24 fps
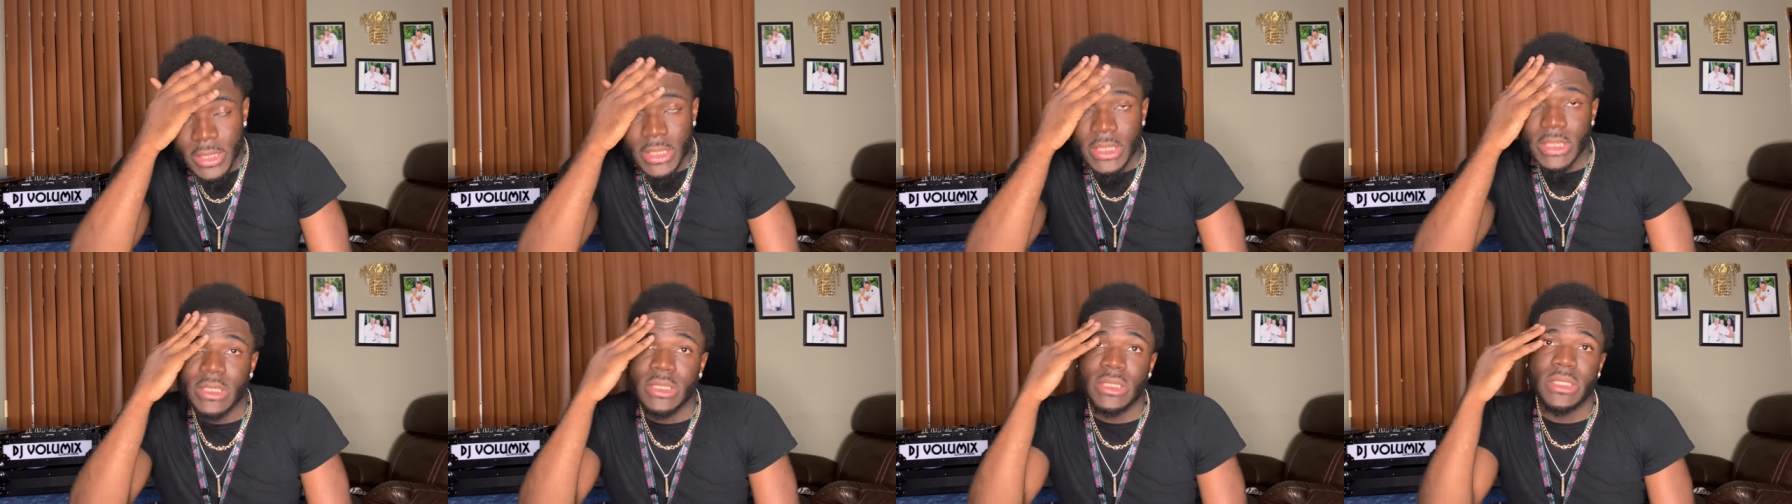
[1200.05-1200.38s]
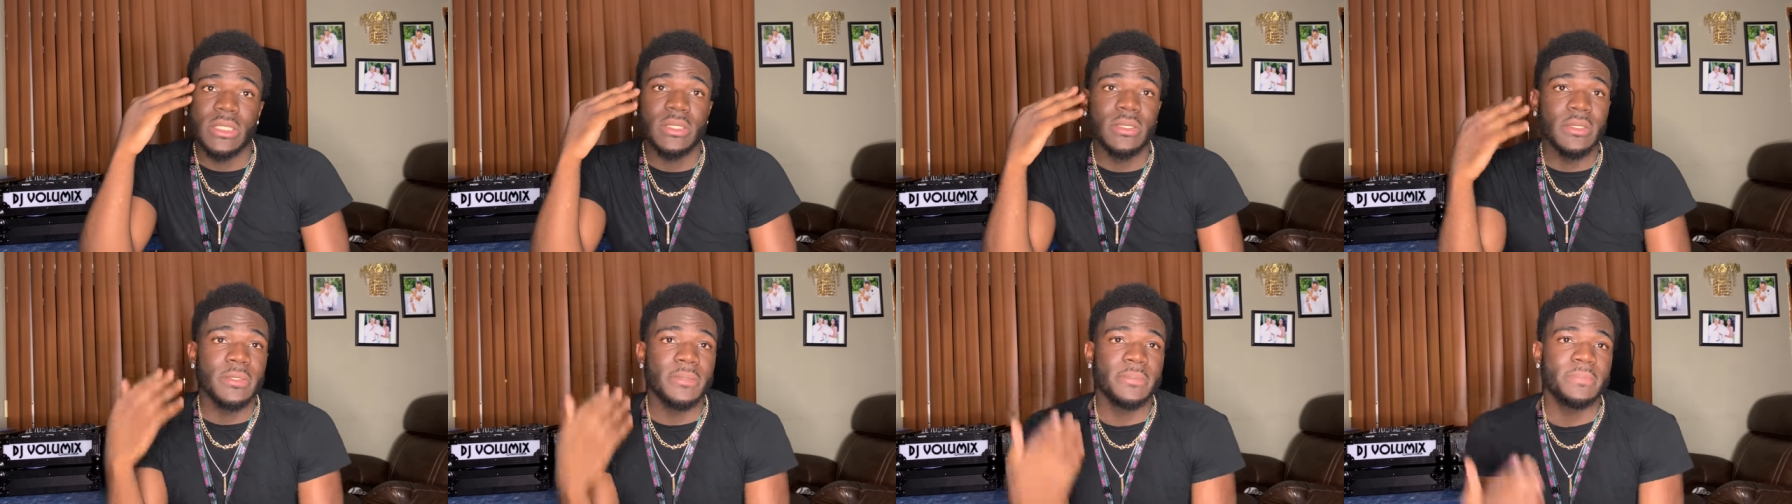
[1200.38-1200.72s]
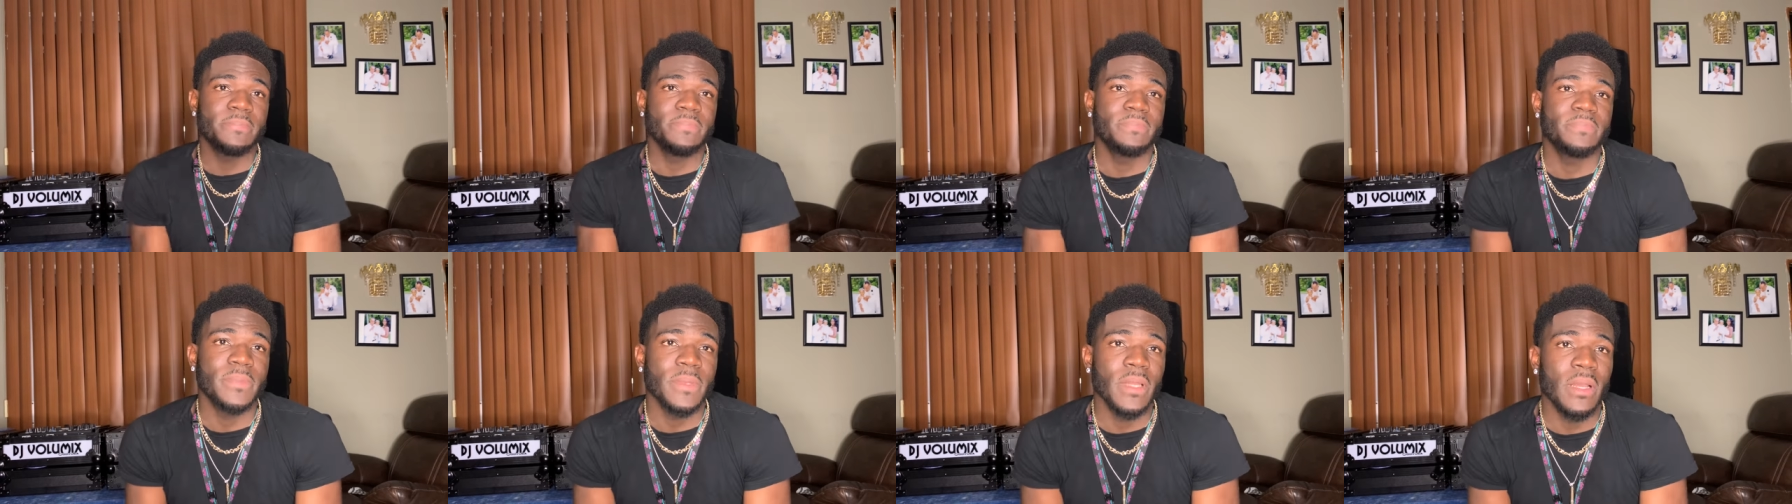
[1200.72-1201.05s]
So
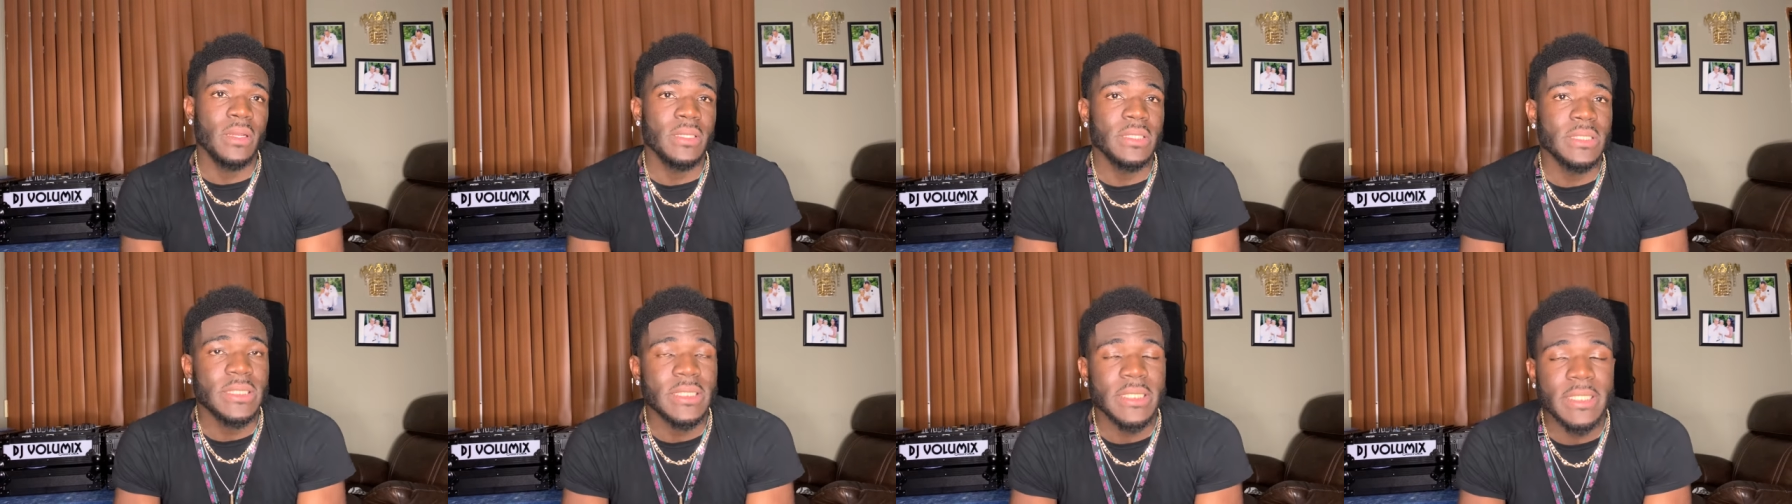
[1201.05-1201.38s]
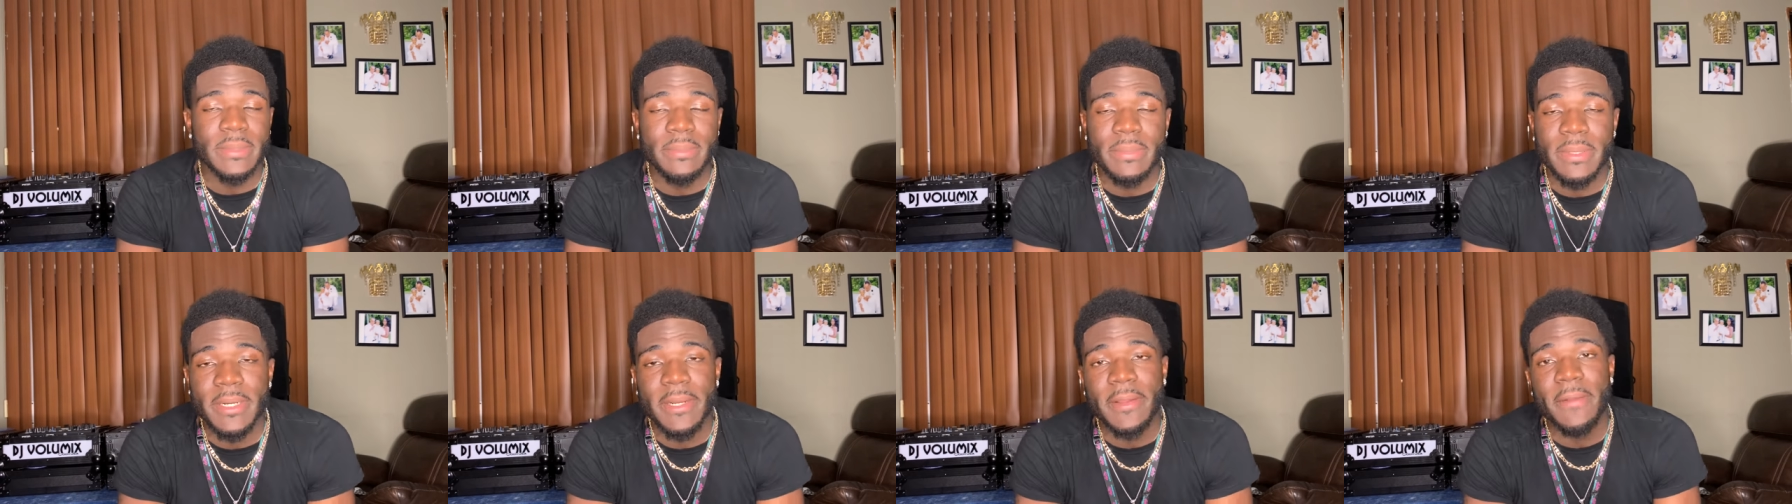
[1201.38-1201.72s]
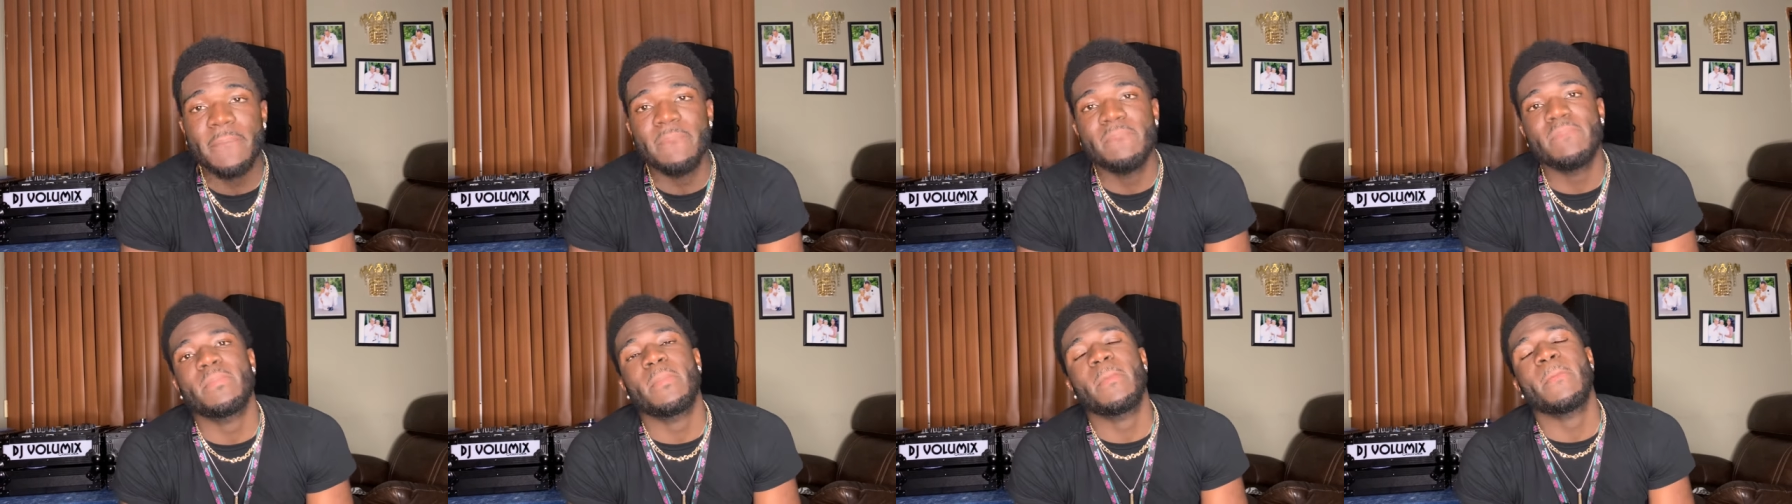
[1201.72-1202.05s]
honestly, bro,
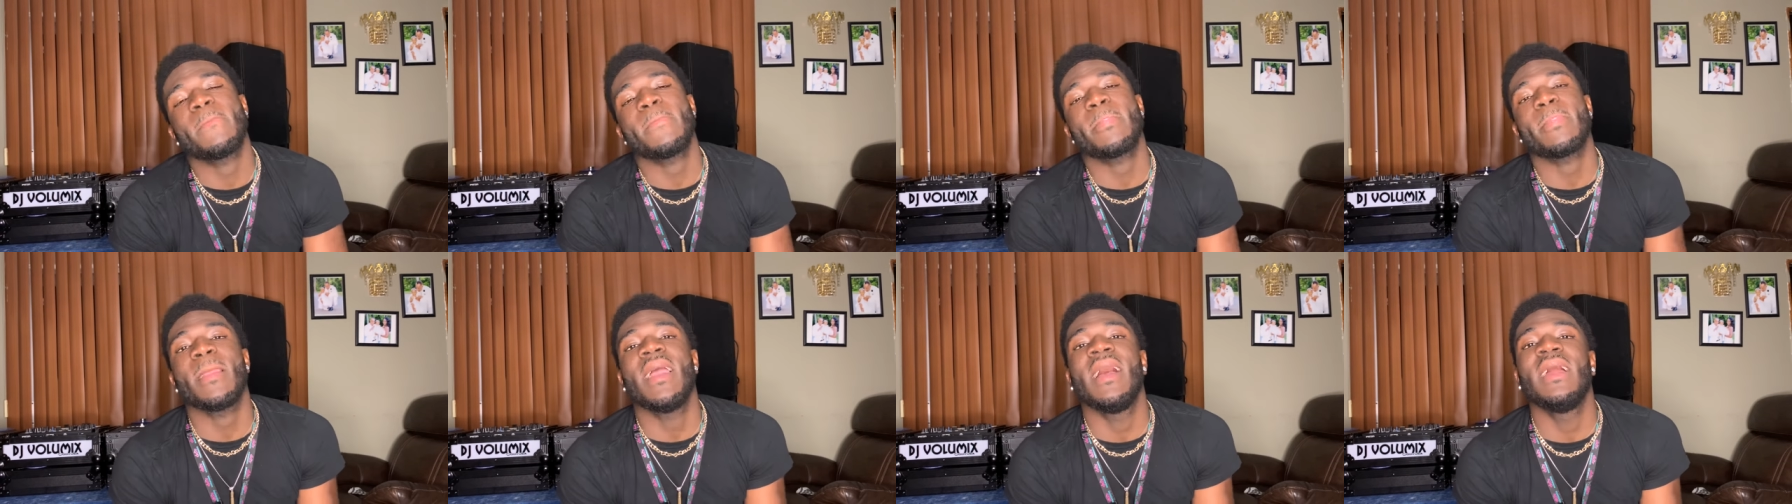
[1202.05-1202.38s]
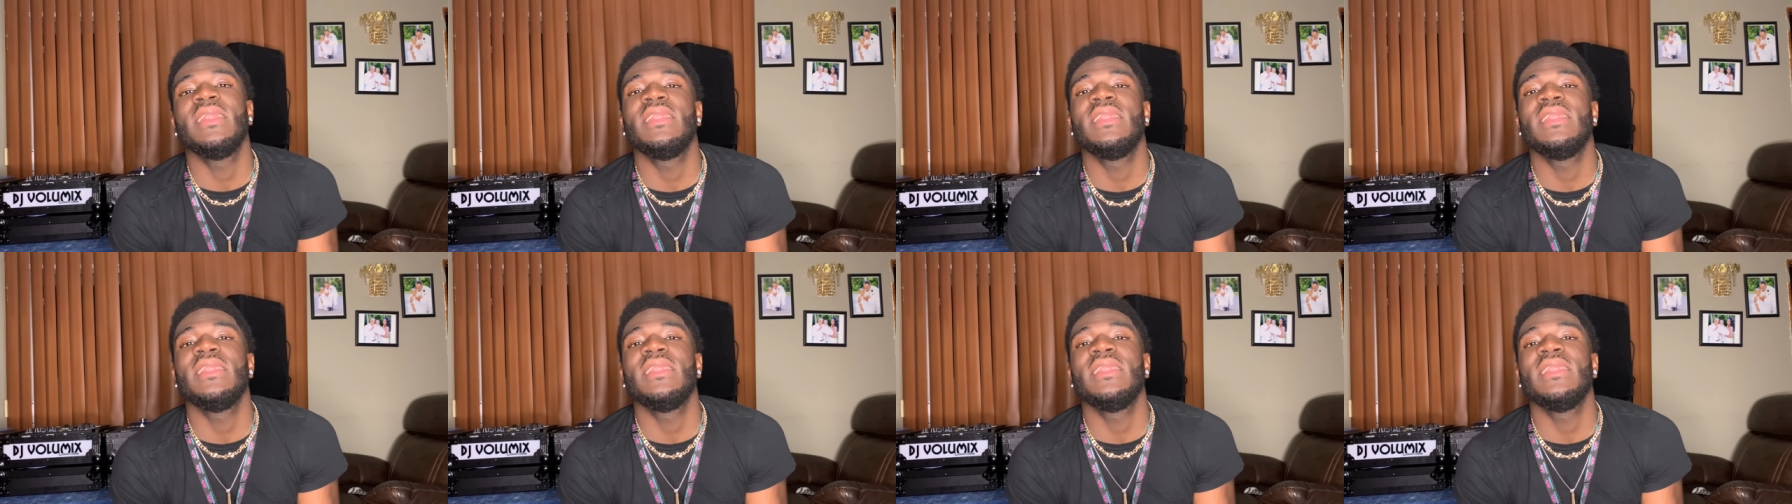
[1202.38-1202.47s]
I